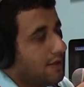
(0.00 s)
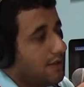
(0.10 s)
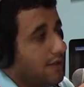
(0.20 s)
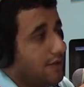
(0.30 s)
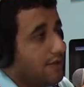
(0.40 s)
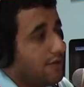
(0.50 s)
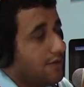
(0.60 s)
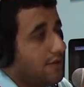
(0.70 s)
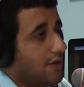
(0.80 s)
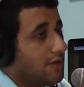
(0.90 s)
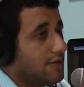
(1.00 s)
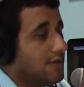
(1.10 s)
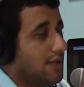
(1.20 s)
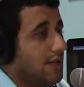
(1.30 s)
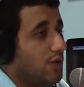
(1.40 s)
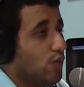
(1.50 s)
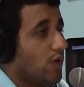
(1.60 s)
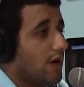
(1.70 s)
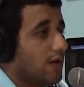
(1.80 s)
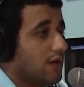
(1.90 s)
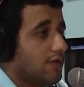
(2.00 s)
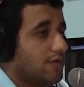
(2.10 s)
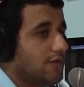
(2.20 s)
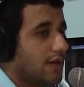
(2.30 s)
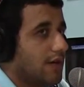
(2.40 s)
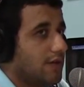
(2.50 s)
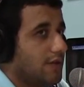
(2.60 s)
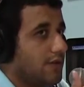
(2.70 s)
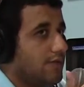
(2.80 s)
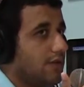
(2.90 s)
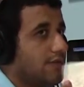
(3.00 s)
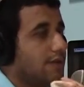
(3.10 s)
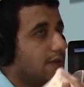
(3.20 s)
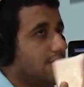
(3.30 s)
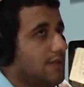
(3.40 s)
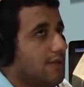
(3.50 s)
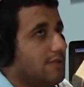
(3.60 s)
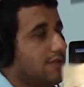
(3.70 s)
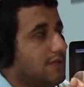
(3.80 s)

And if you are studying while you're tired, even if the exam is